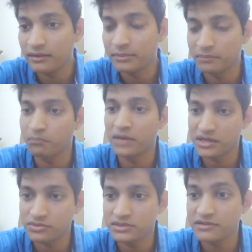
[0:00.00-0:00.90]
But
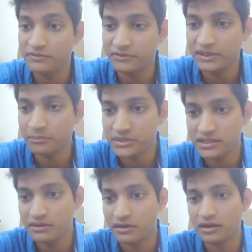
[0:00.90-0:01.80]
March was a
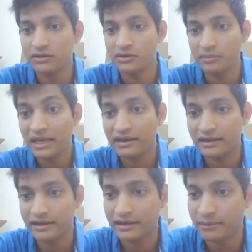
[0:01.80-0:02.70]
15% drawdown on my
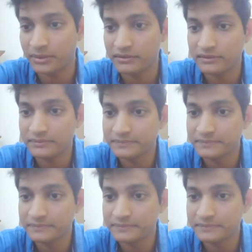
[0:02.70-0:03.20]
entire capital.